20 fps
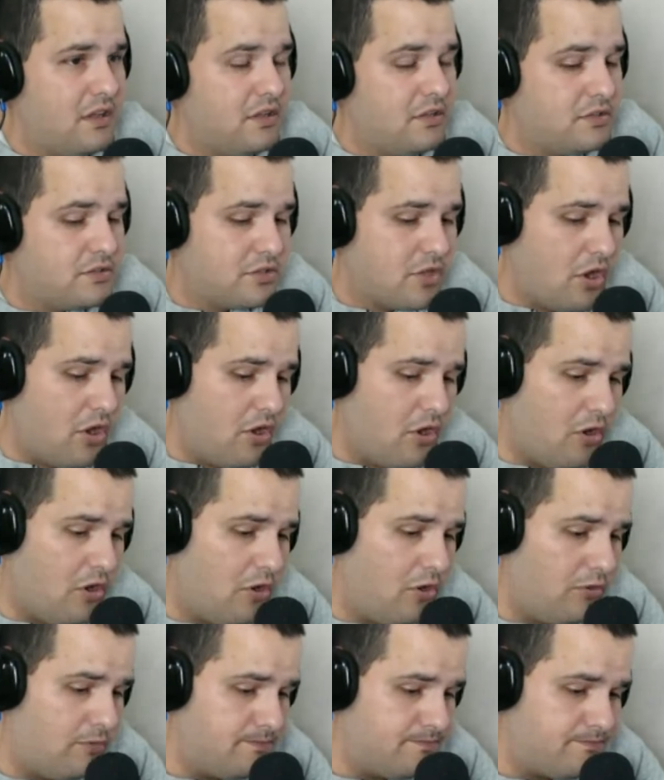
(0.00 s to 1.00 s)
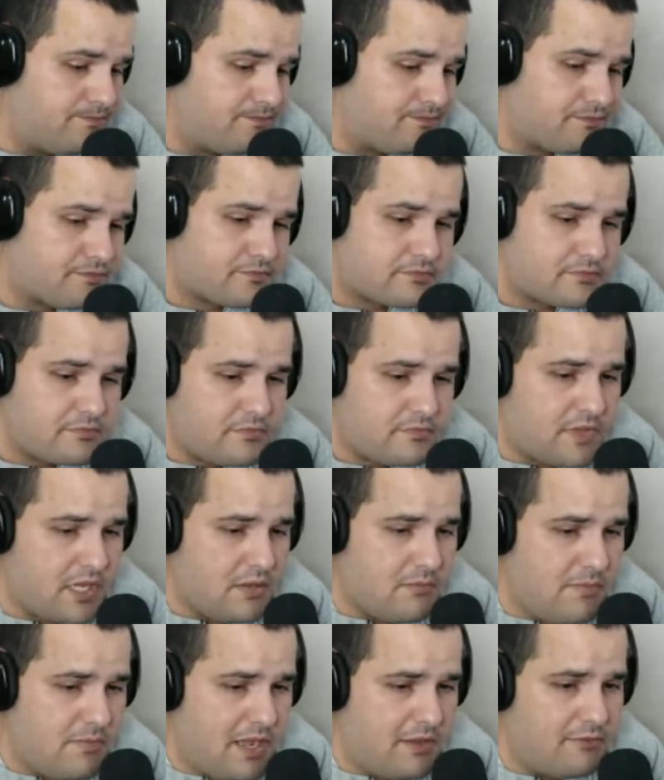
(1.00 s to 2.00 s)
So,
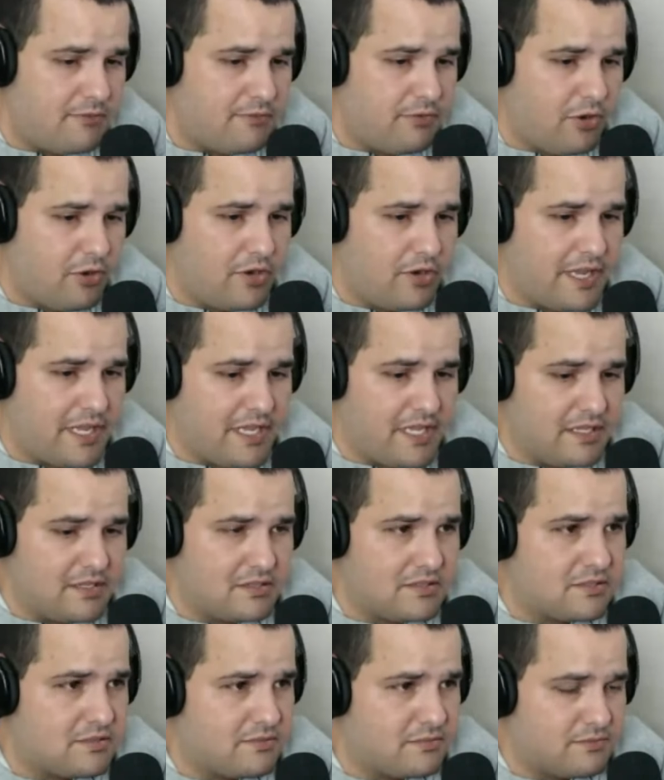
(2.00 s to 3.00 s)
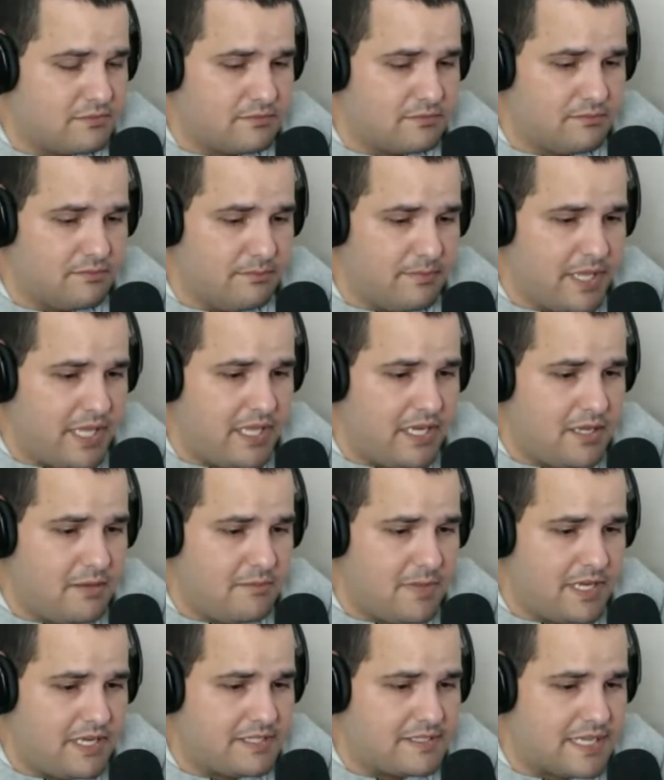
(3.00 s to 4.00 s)
my phone is many
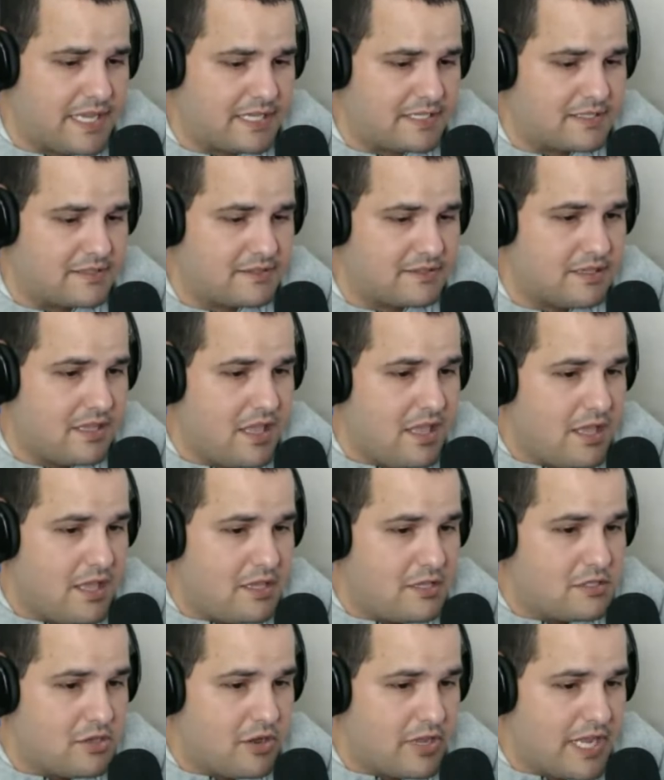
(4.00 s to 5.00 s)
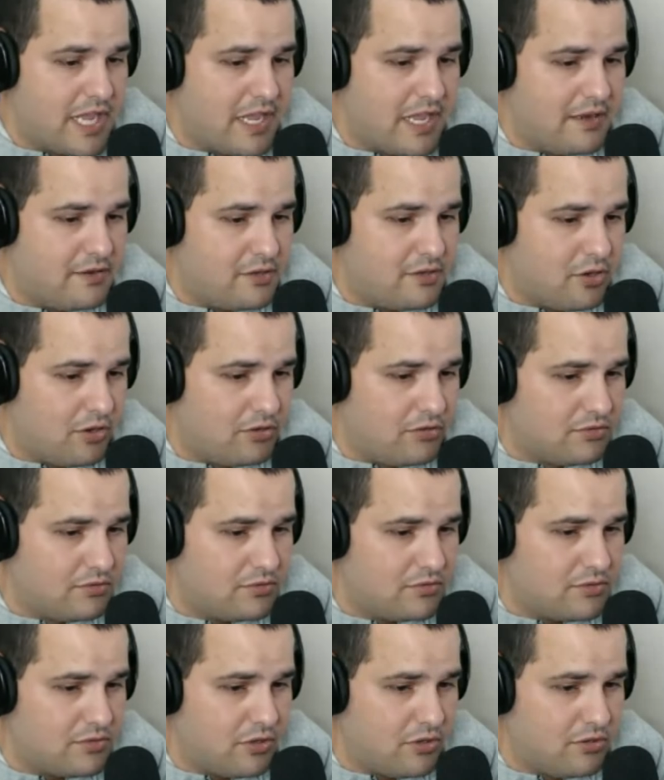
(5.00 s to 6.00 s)
many Texas. So again, don't
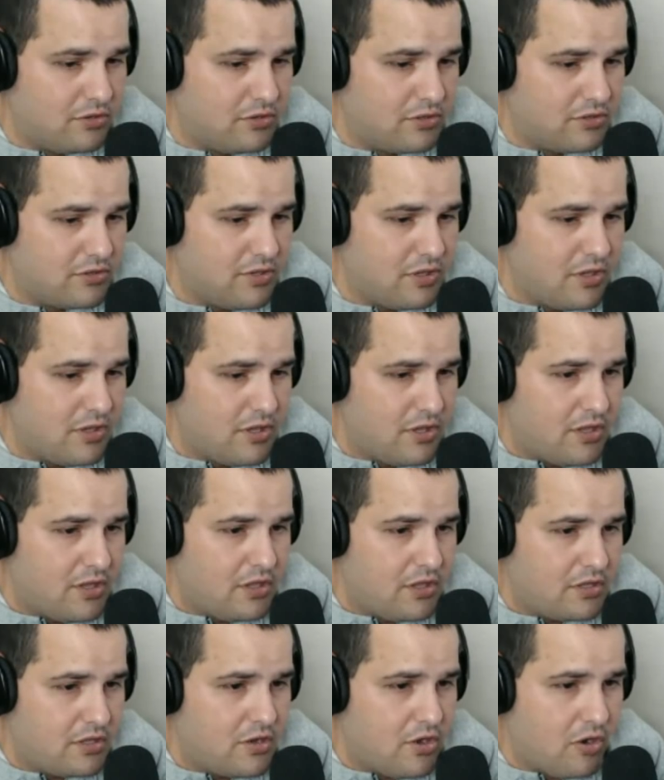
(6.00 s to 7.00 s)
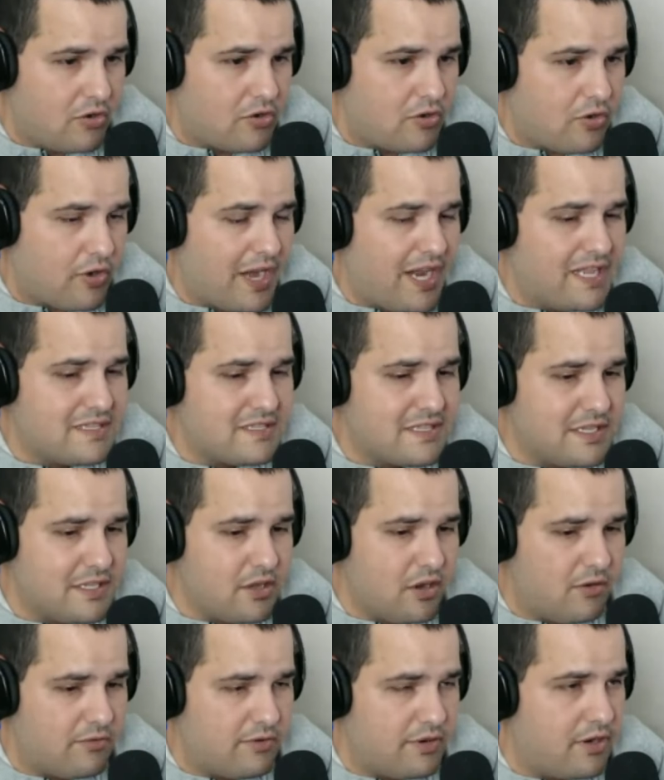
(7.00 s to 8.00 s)
don't go crazy
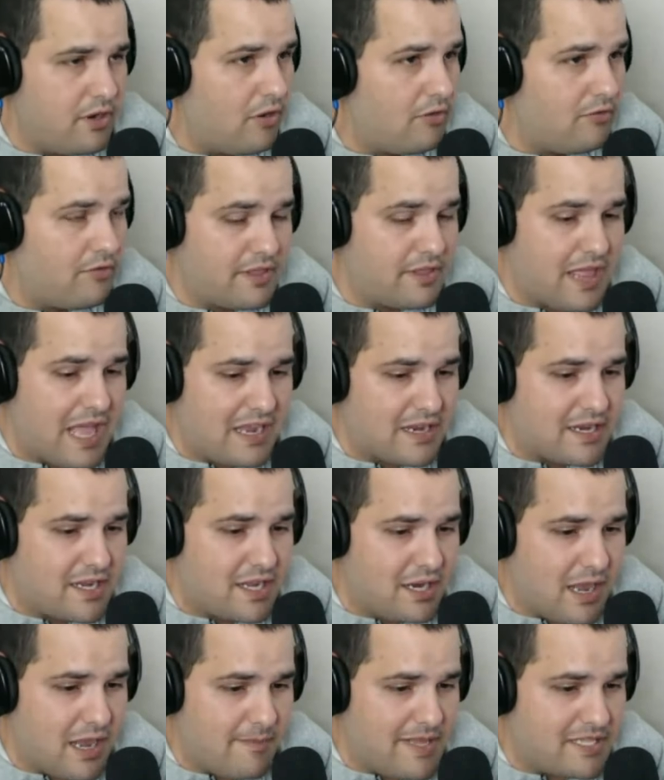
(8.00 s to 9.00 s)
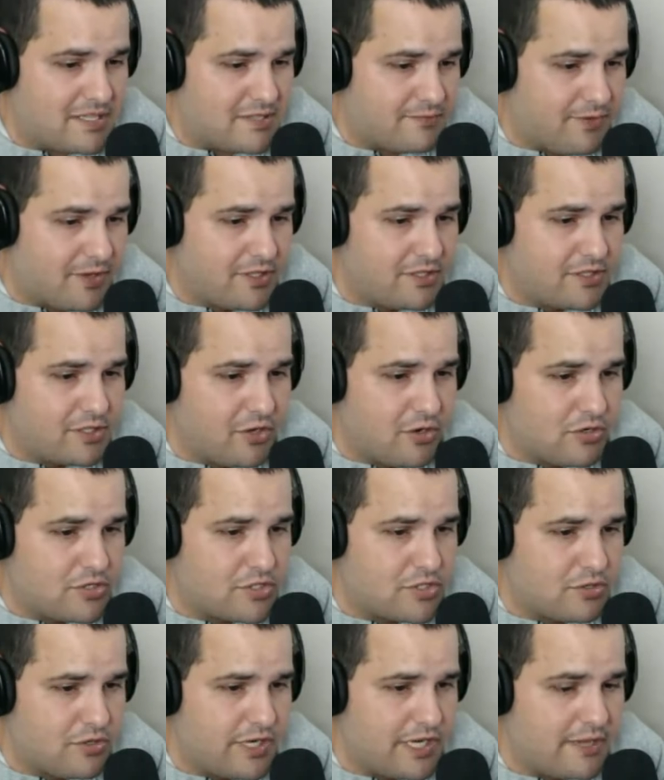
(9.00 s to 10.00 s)
over over that gun. I mean, it's fun to go
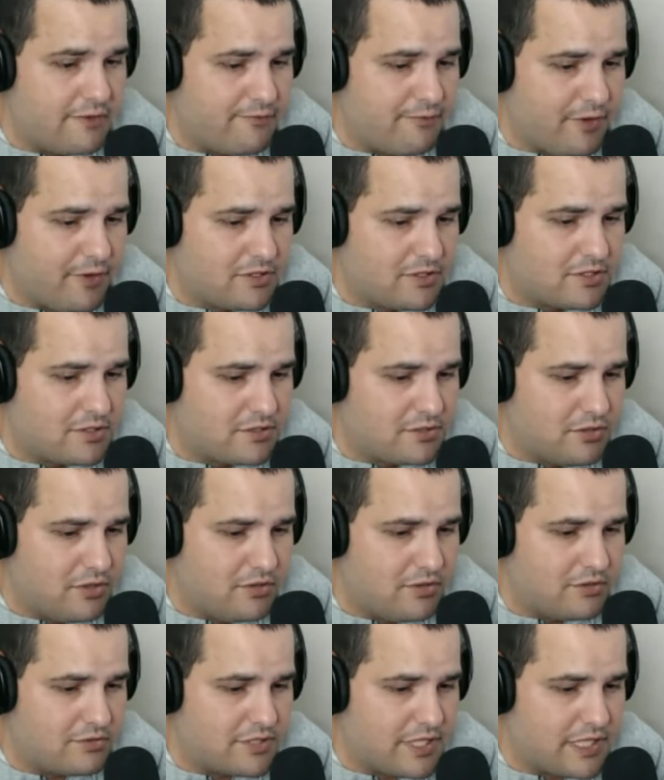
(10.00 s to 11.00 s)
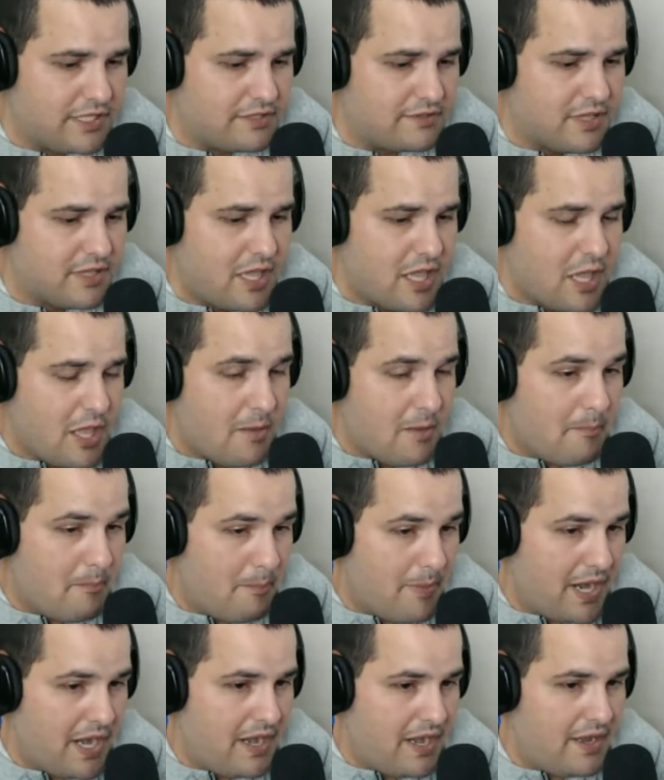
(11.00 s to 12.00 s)
shooting, it's fun to do all those things,
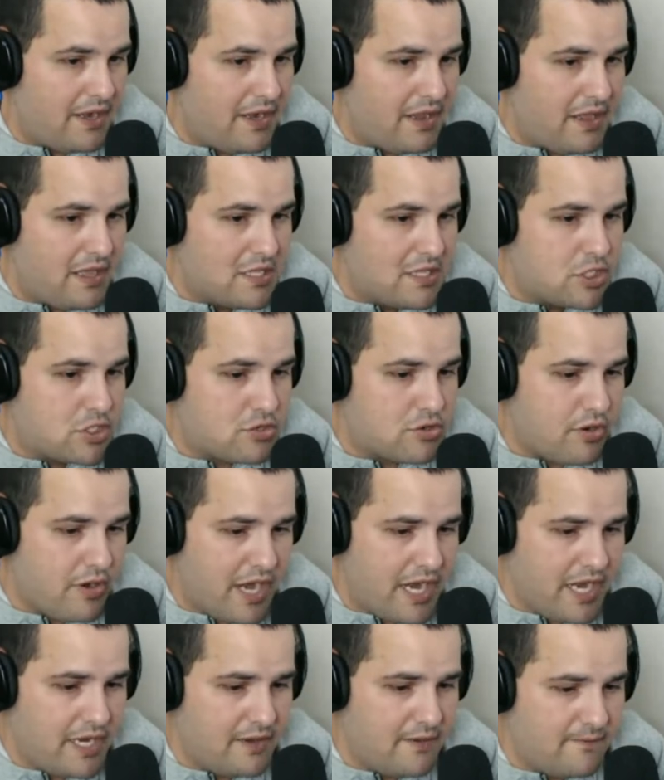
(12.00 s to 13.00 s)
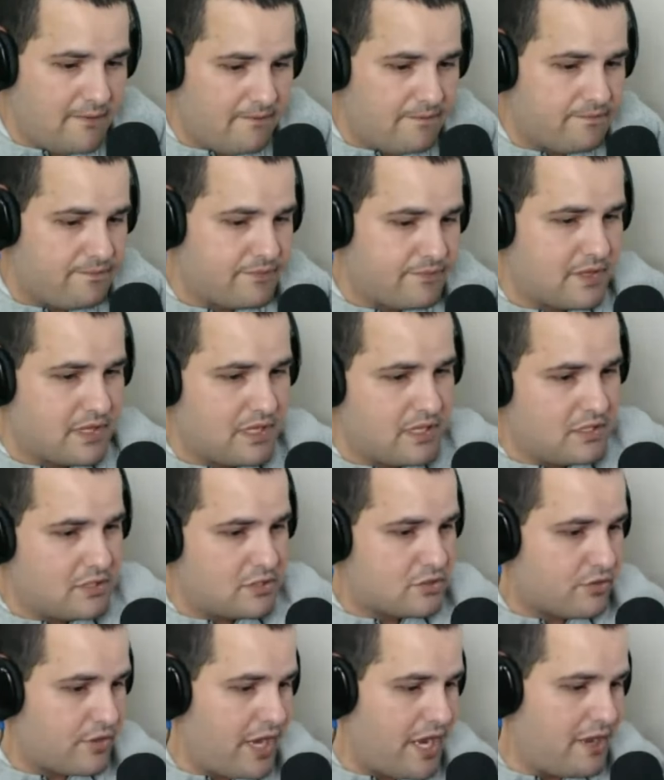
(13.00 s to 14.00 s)
but train
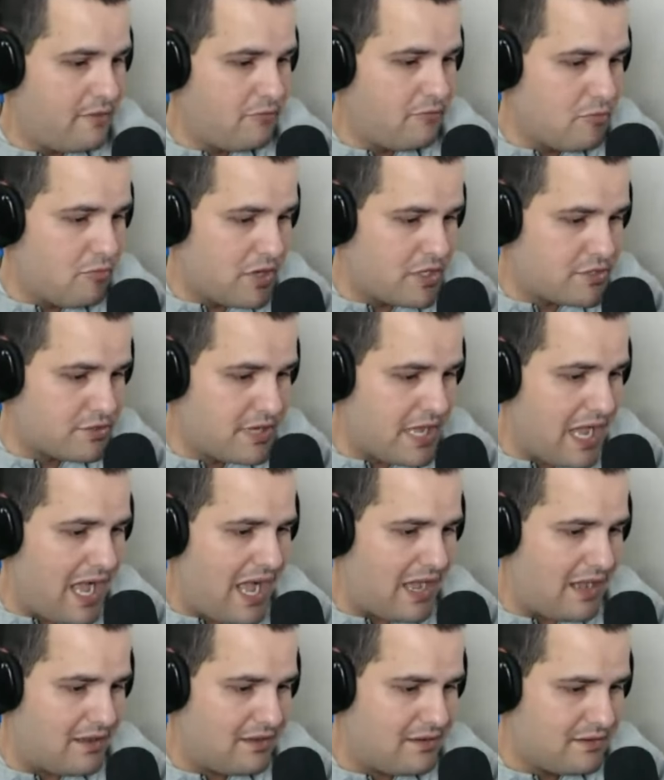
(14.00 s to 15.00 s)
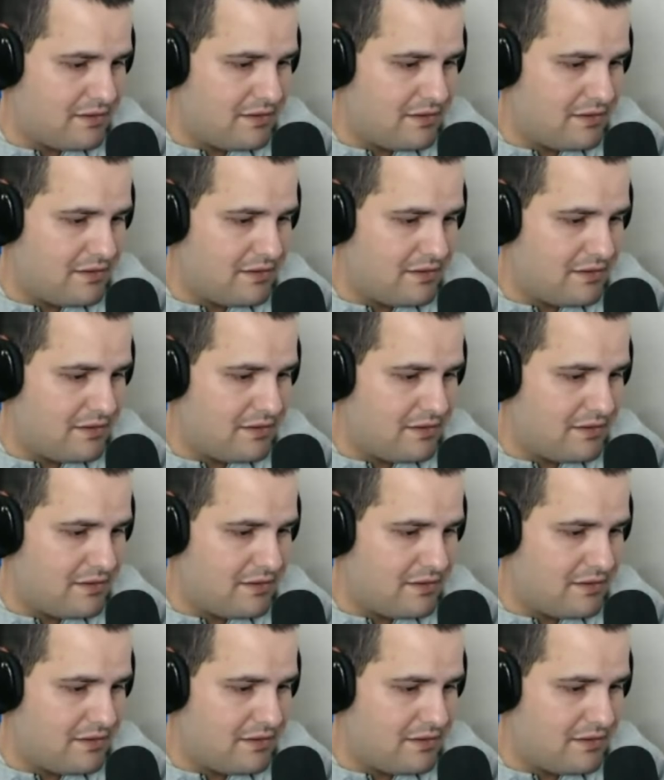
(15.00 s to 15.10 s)
train with what you got